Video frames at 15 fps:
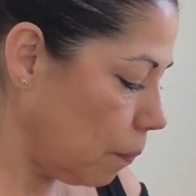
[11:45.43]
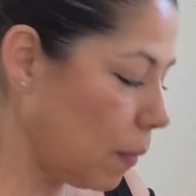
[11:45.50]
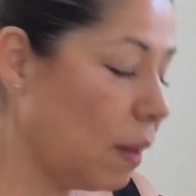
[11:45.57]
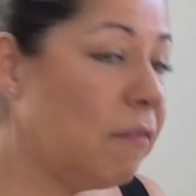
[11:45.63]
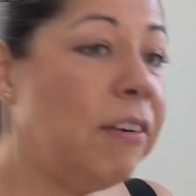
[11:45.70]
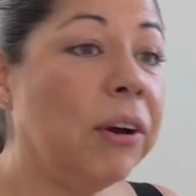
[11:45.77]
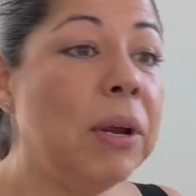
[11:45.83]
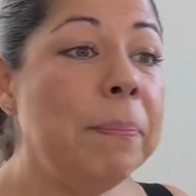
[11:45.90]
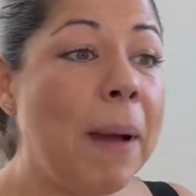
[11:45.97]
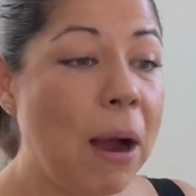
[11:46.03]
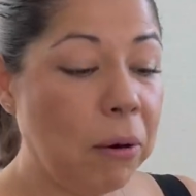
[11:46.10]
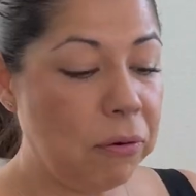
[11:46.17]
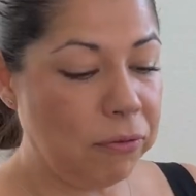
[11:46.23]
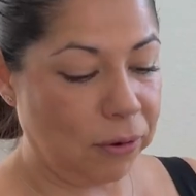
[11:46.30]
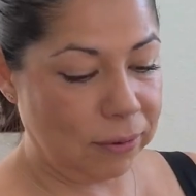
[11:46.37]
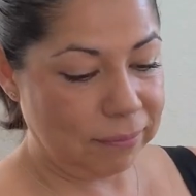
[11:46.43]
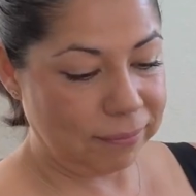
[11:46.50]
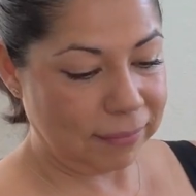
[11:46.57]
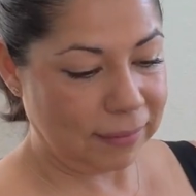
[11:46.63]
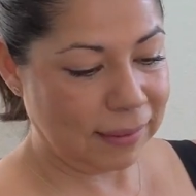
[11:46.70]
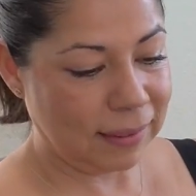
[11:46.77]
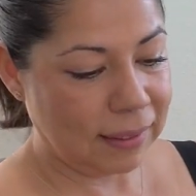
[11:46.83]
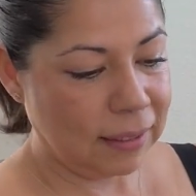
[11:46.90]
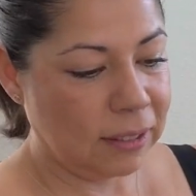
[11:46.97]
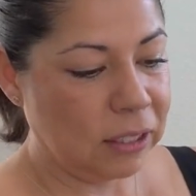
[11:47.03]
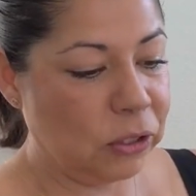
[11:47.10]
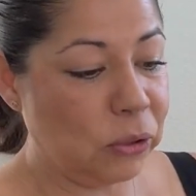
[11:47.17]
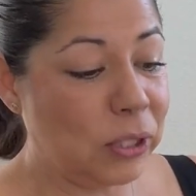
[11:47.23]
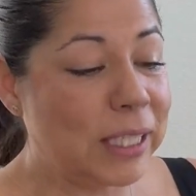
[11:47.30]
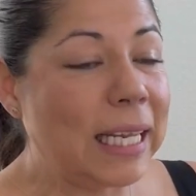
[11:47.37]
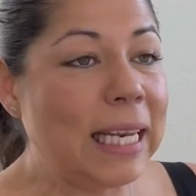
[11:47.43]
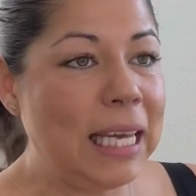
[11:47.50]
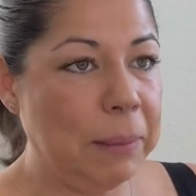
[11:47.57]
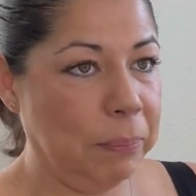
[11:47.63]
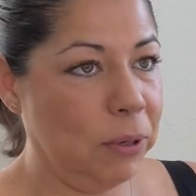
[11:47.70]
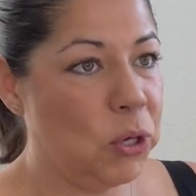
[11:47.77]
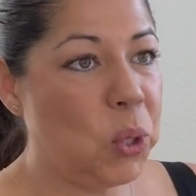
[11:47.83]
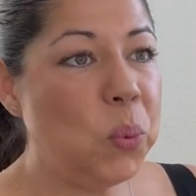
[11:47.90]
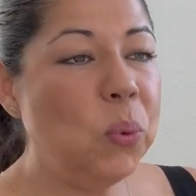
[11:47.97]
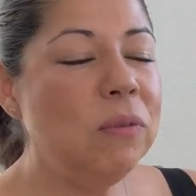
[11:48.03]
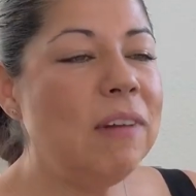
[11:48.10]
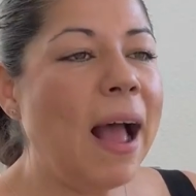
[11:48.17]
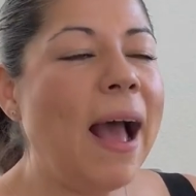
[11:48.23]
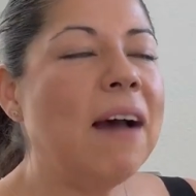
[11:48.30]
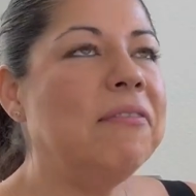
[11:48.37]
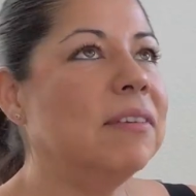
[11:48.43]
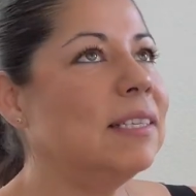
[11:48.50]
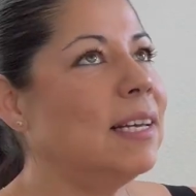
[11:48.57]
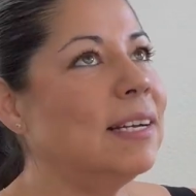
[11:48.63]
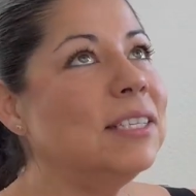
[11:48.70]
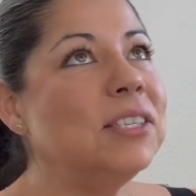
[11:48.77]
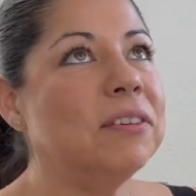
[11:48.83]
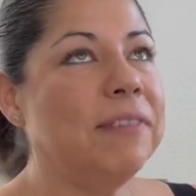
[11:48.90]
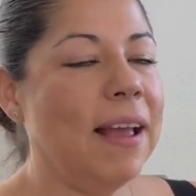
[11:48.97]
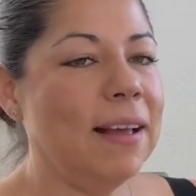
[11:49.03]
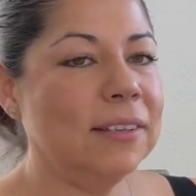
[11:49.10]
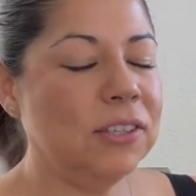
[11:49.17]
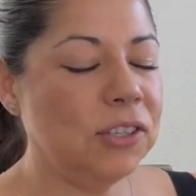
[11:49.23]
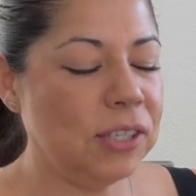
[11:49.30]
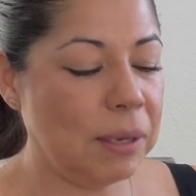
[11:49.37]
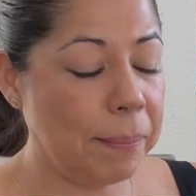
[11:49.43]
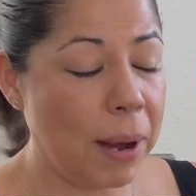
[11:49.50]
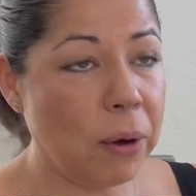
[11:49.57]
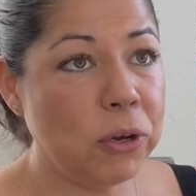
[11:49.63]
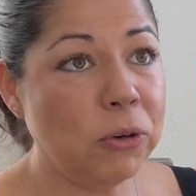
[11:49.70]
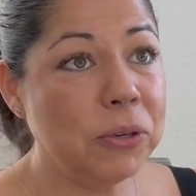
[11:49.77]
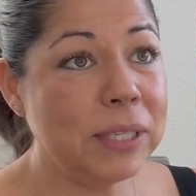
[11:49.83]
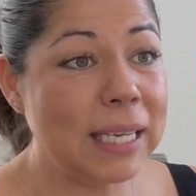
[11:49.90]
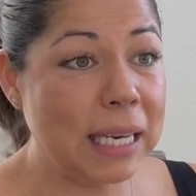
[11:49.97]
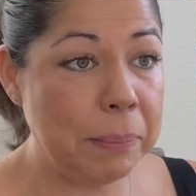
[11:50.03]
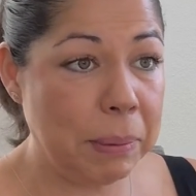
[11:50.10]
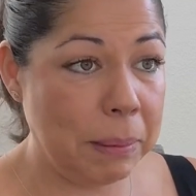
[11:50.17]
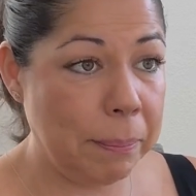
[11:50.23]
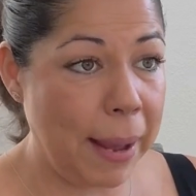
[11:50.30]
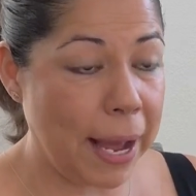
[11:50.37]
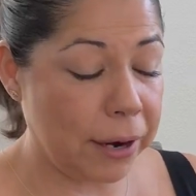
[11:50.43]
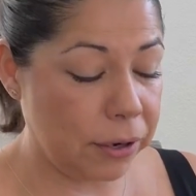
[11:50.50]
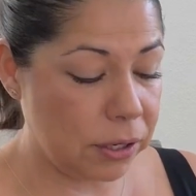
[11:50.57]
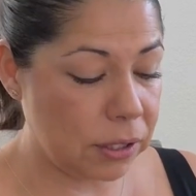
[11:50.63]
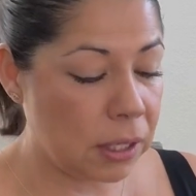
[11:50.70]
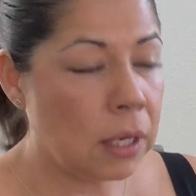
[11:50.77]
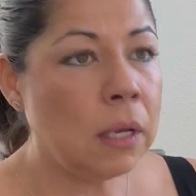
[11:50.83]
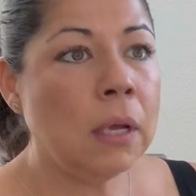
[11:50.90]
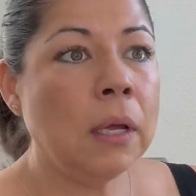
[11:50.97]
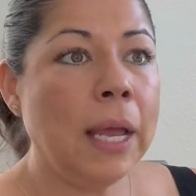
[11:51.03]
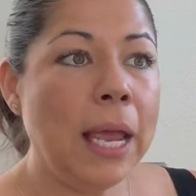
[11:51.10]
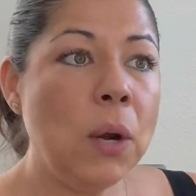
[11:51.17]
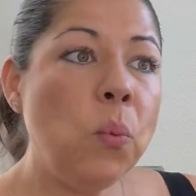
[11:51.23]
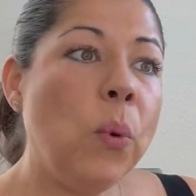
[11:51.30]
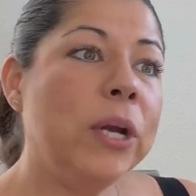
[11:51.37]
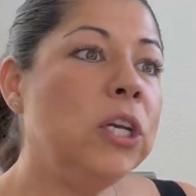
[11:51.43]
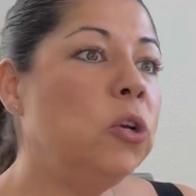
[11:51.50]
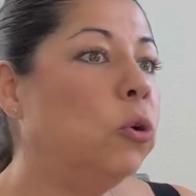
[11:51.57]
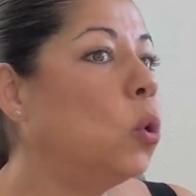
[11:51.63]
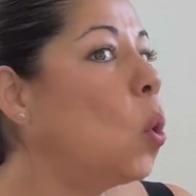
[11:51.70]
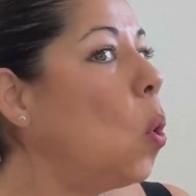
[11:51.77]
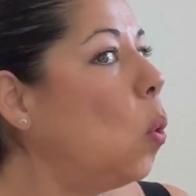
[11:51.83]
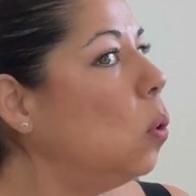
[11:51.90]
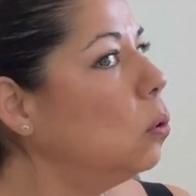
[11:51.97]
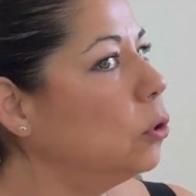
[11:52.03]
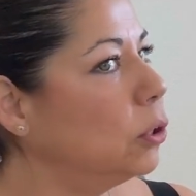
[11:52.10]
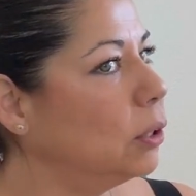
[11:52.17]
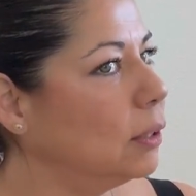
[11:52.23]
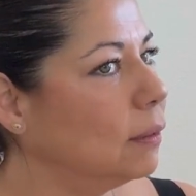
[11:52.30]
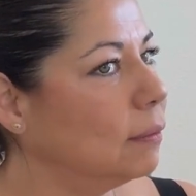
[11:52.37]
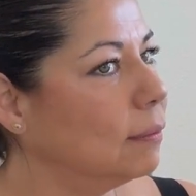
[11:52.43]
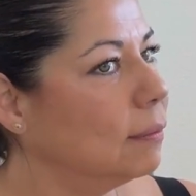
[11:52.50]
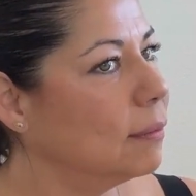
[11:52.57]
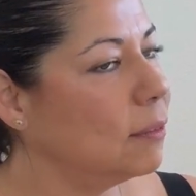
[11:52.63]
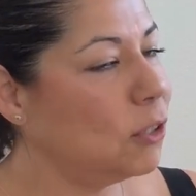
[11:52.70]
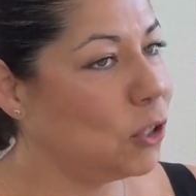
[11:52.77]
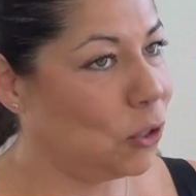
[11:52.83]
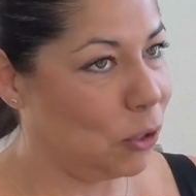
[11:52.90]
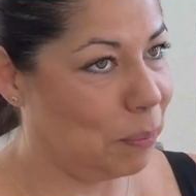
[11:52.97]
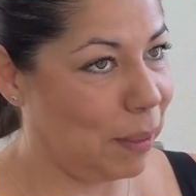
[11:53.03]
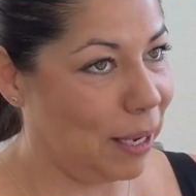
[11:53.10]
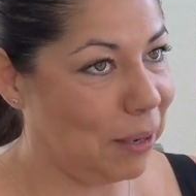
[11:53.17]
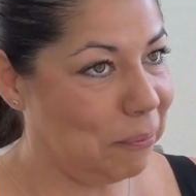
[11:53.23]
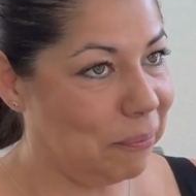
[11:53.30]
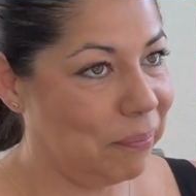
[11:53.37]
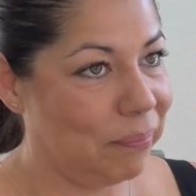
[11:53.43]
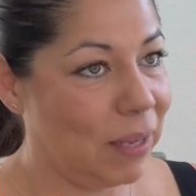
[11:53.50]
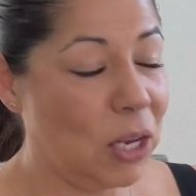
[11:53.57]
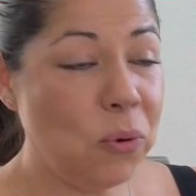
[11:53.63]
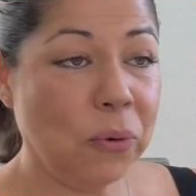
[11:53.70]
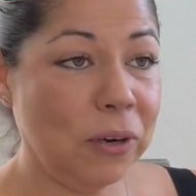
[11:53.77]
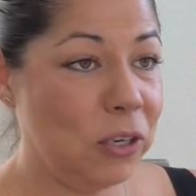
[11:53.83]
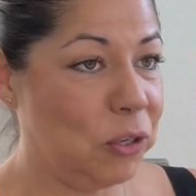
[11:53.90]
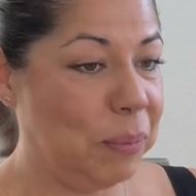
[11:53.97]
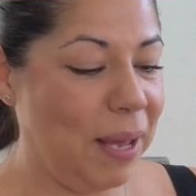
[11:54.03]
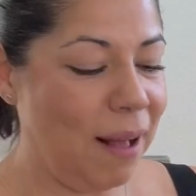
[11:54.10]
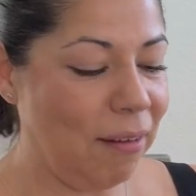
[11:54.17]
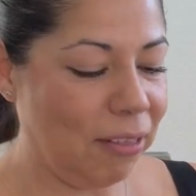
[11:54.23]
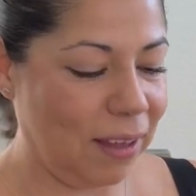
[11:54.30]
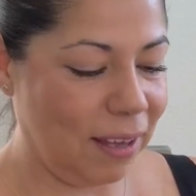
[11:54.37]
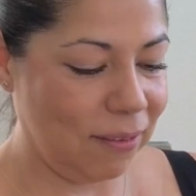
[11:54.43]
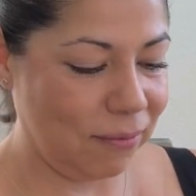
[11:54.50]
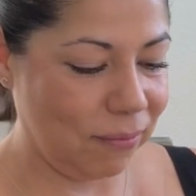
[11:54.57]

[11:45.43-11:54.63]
Very powerful. So sleep, you will have tons of answers about your sleeping patterns and what your goals should be in order to be healthy.